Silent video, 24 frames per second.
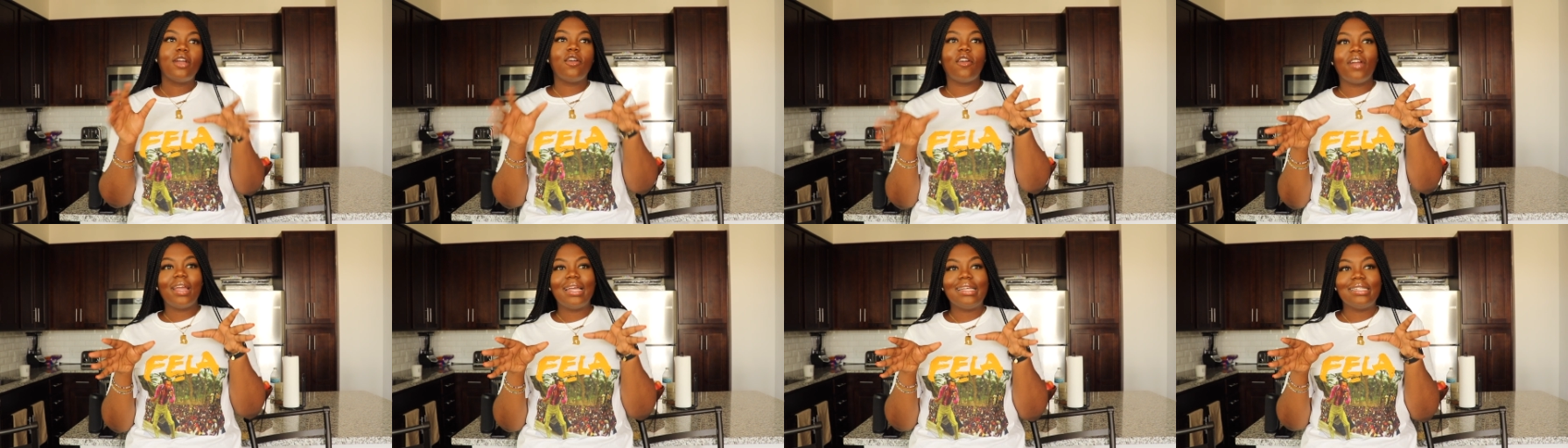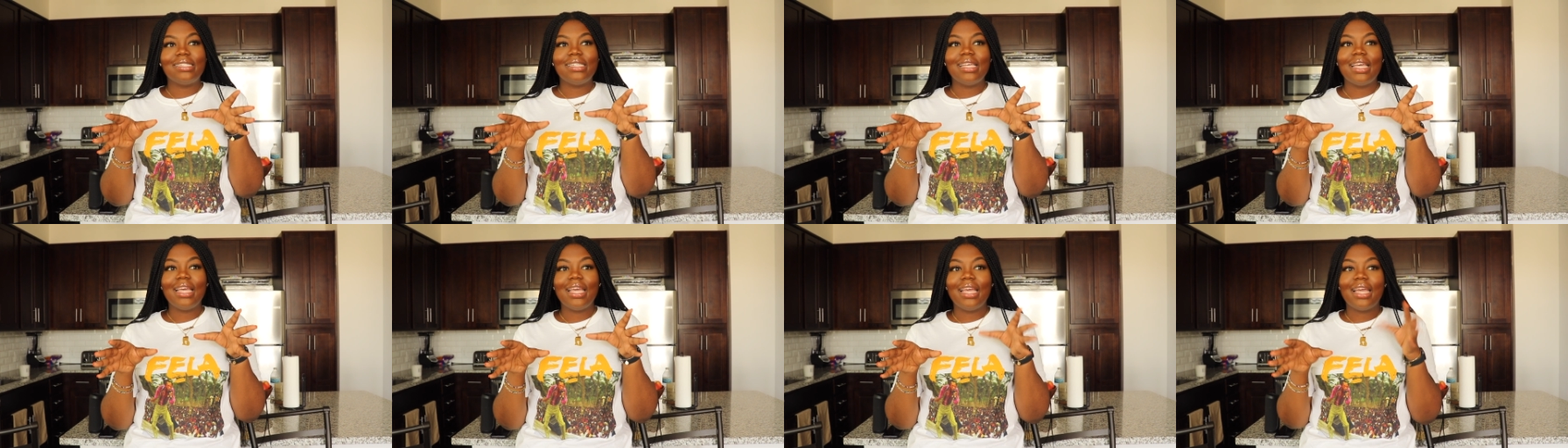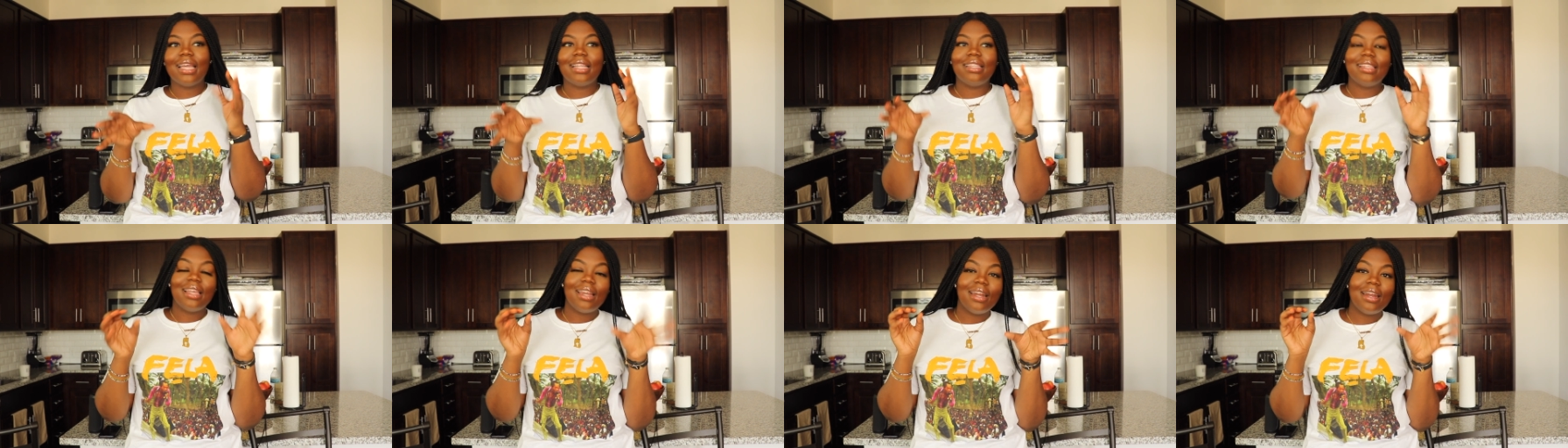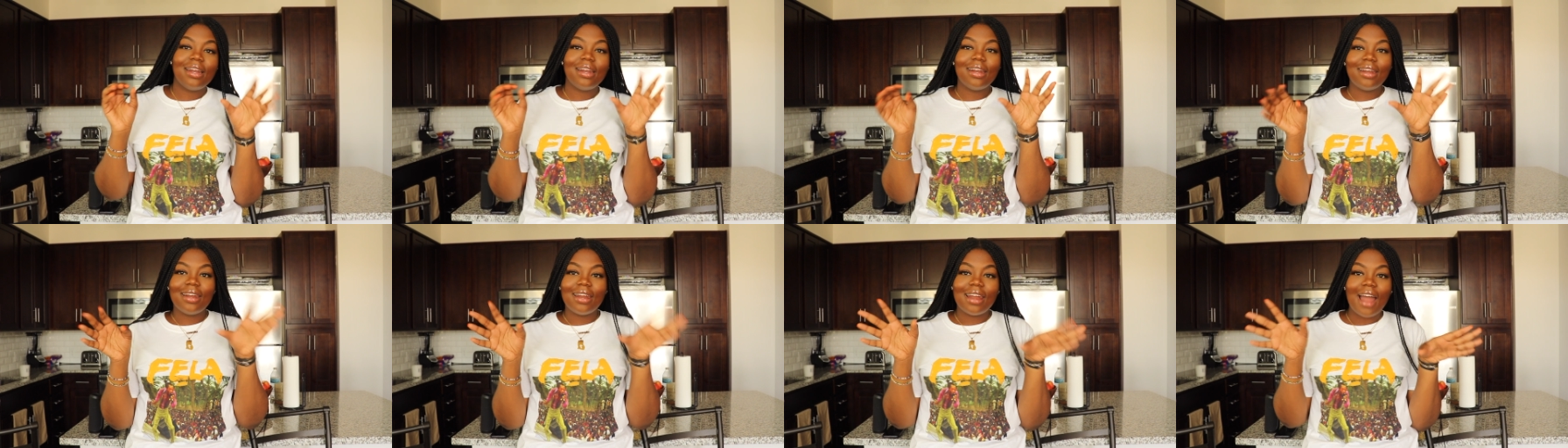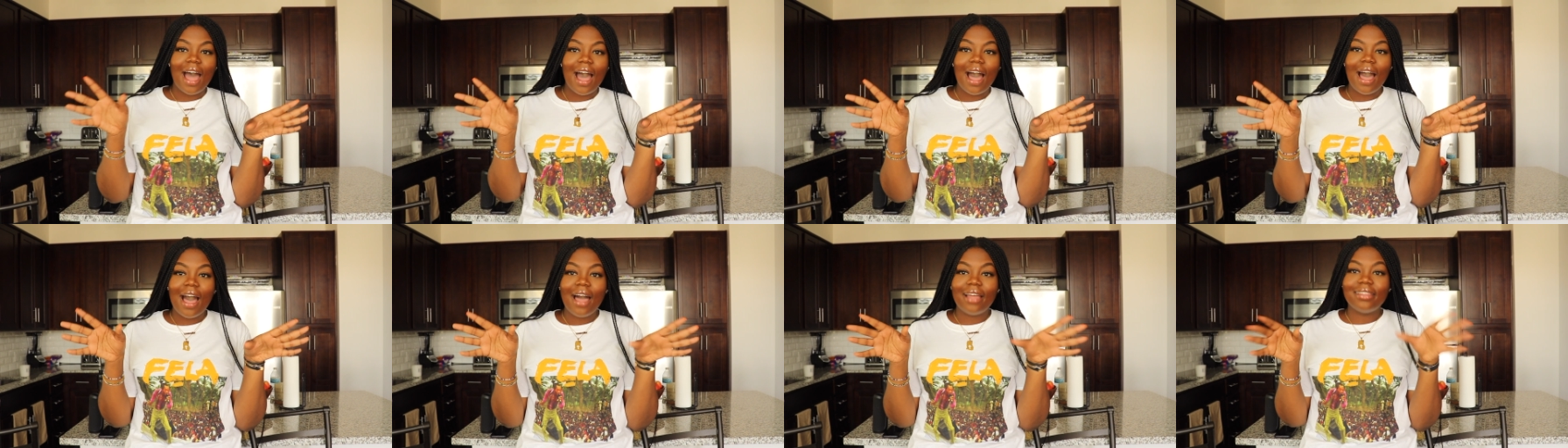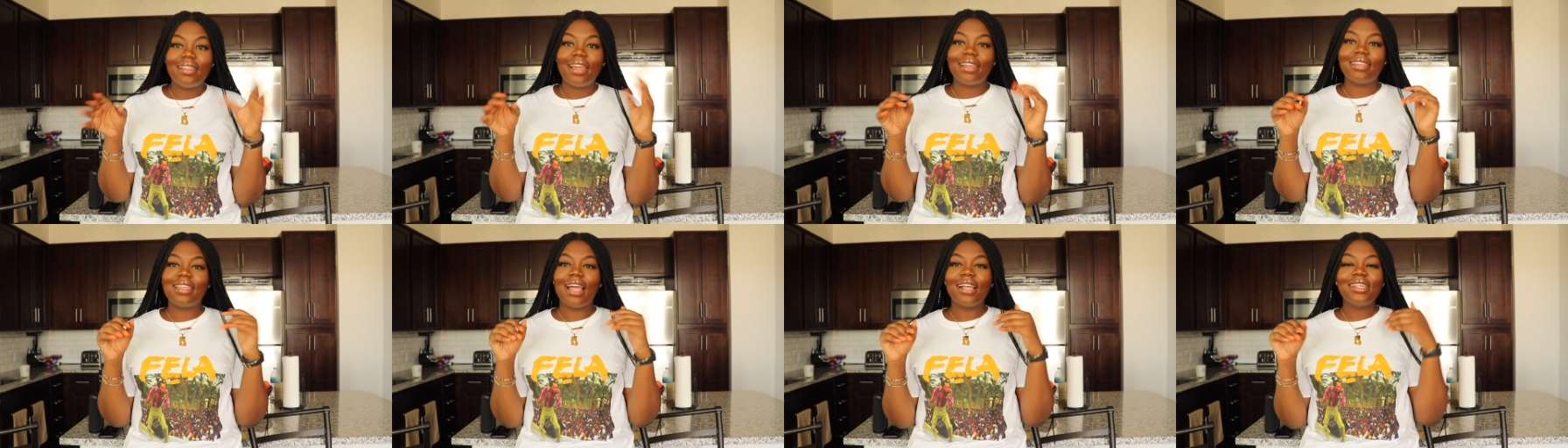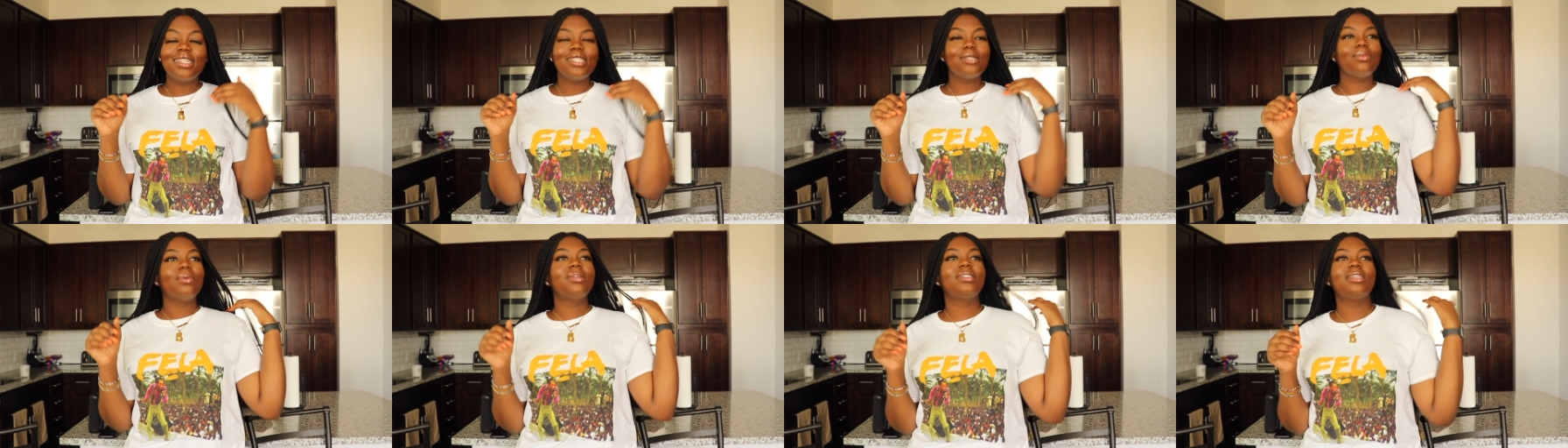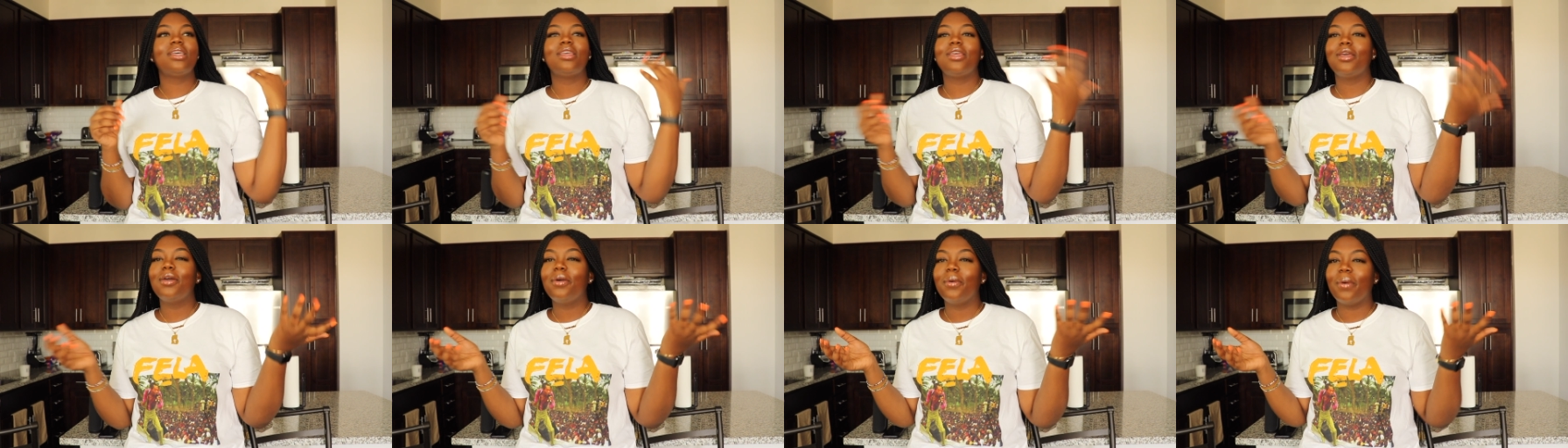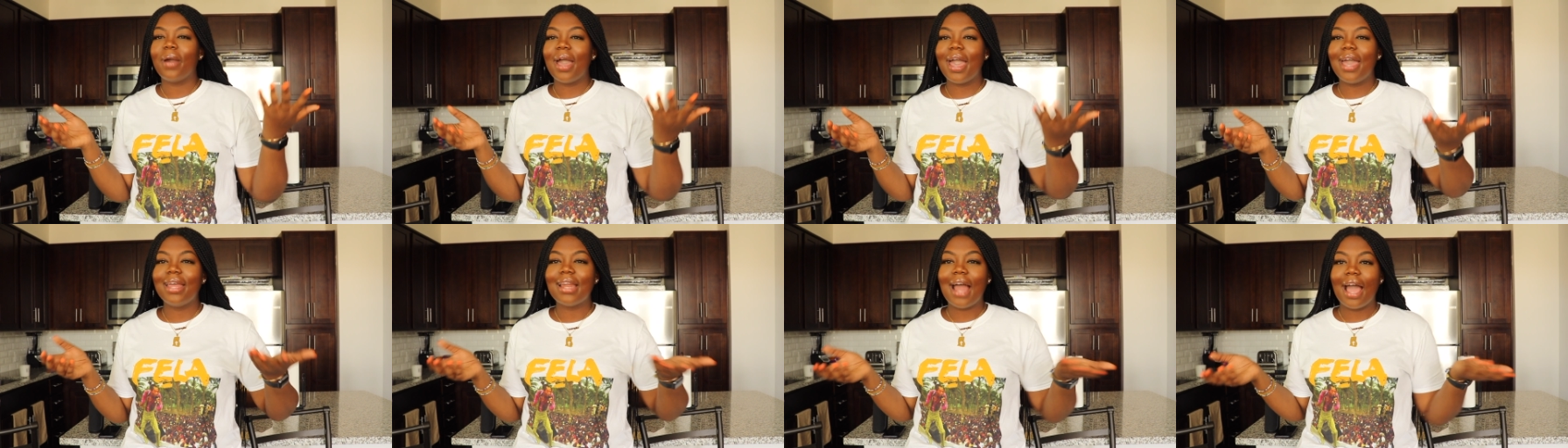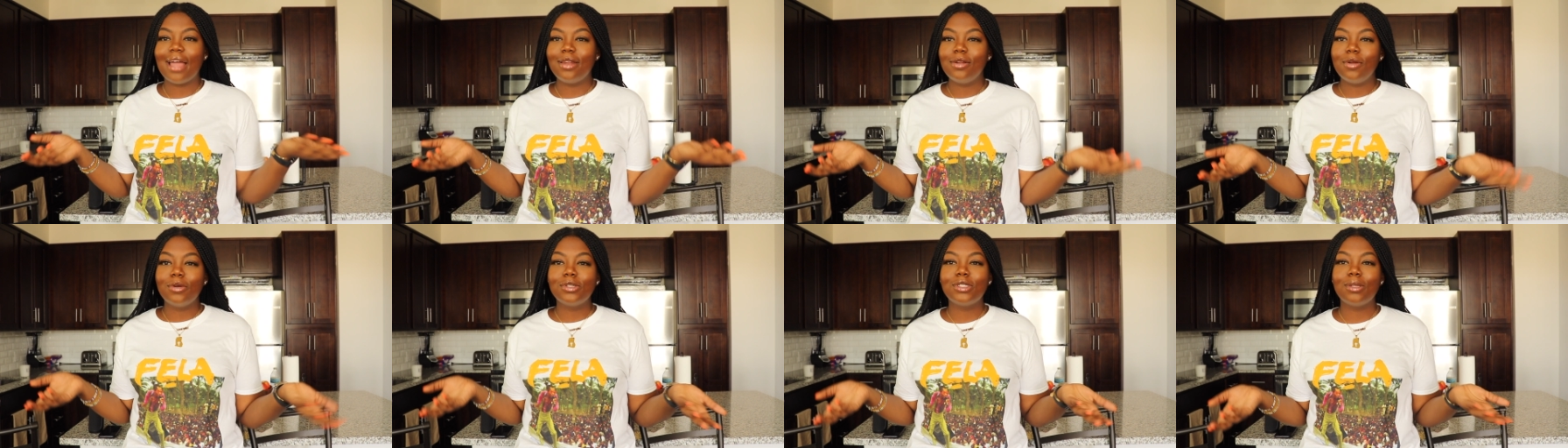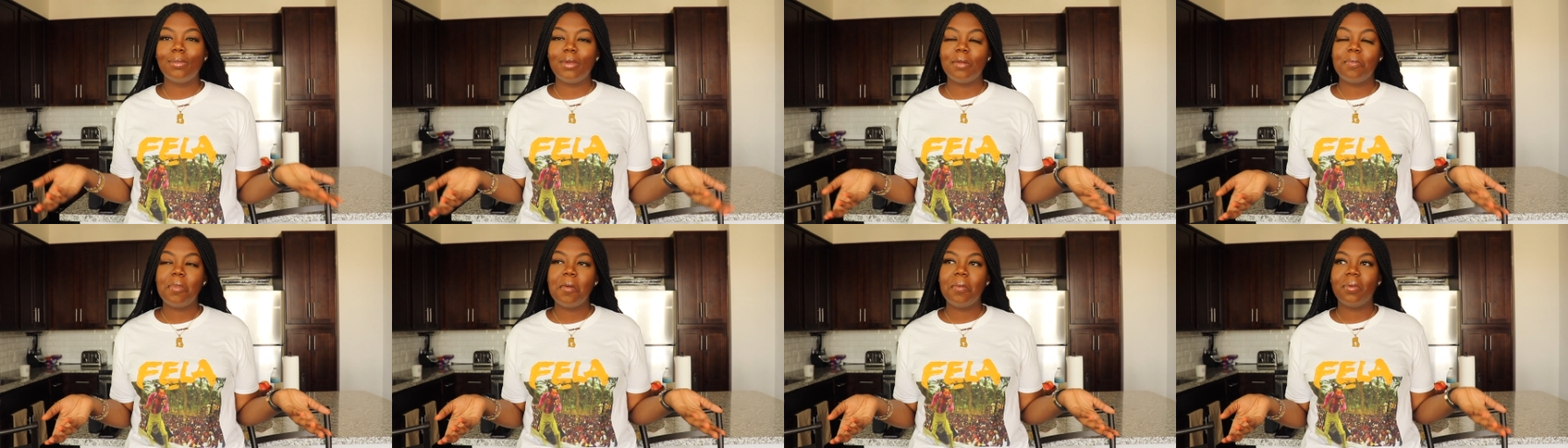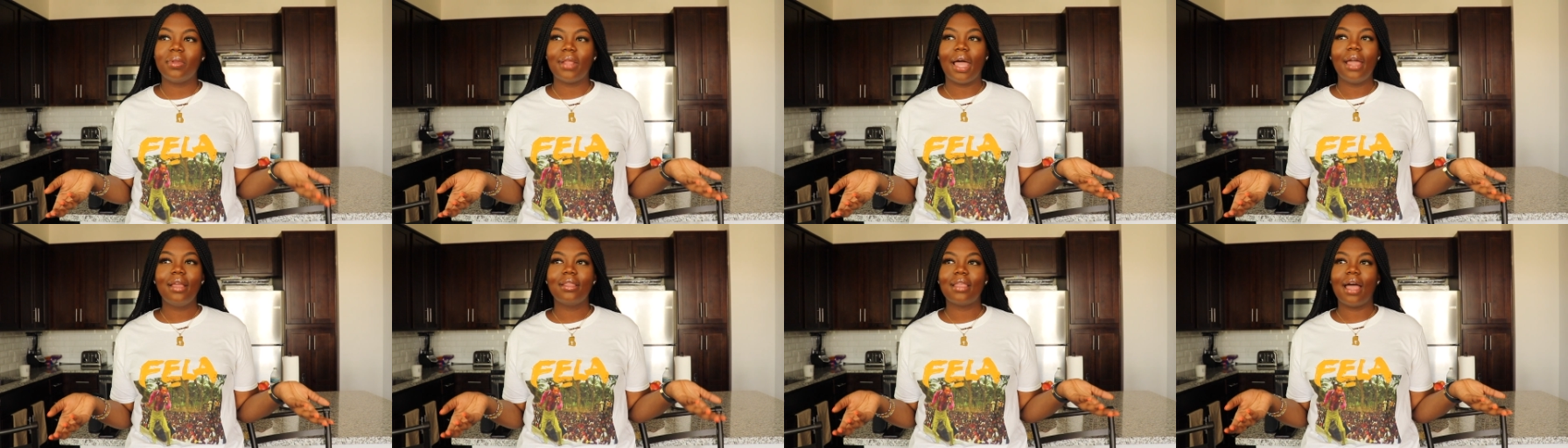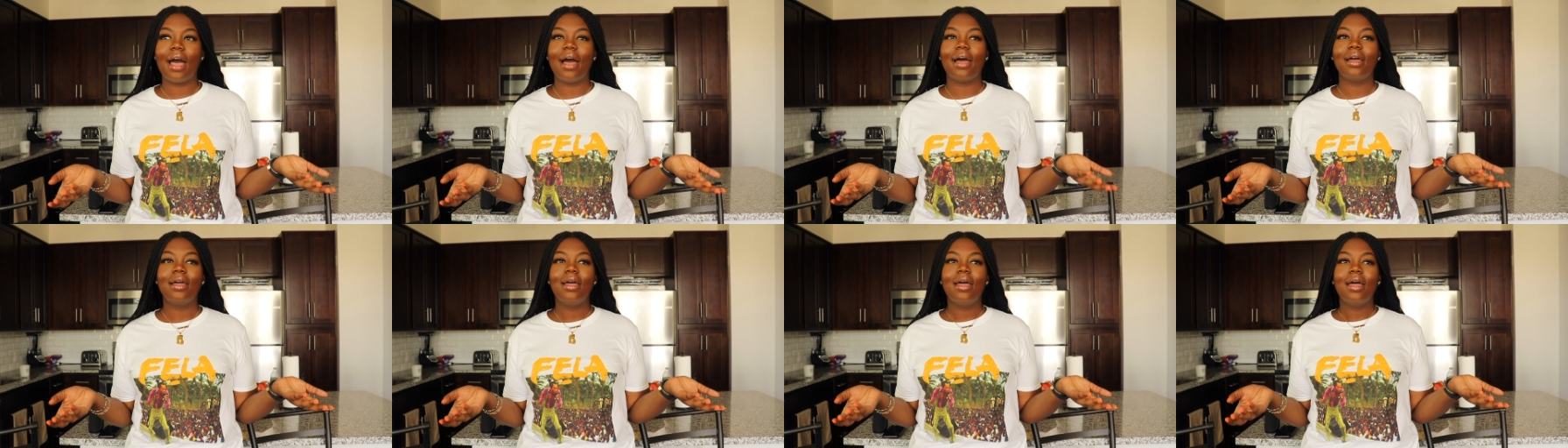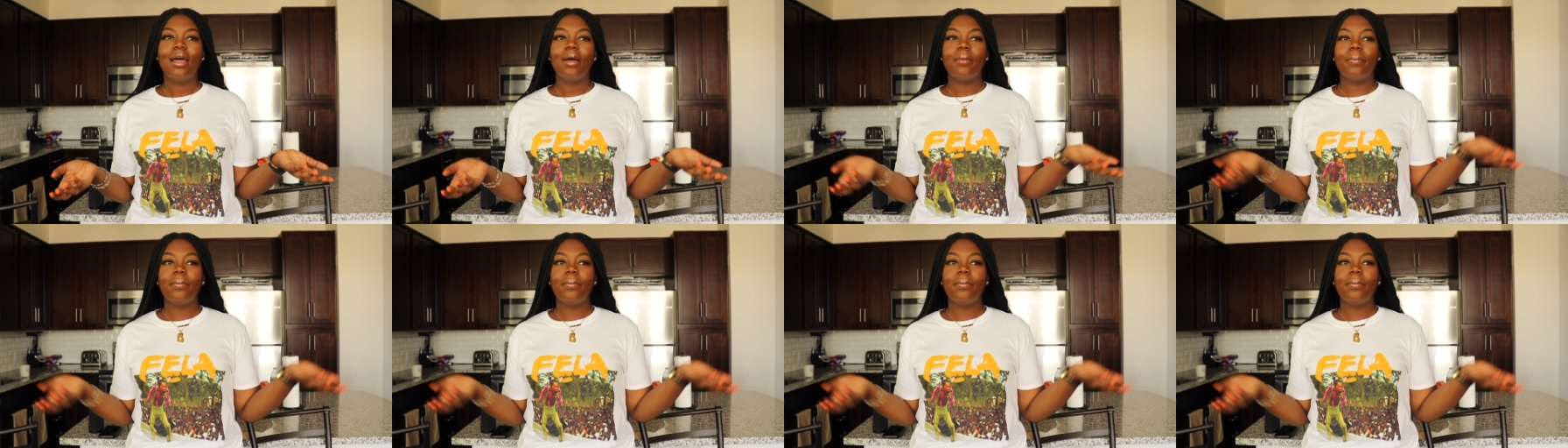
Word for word: crazy and da da da da like that just wasn't you. And I know so many people like that.